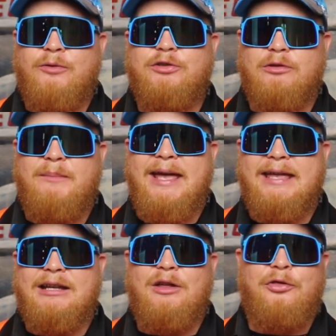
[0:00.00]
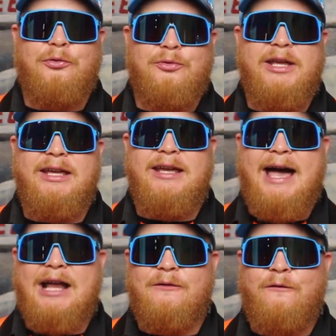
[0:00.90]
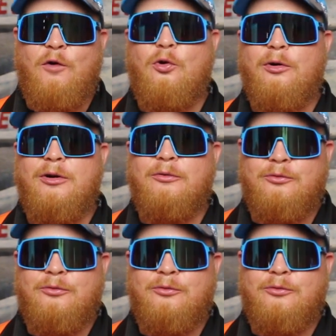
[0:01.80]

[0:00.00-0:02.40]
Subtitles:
which would make it 3 out of 4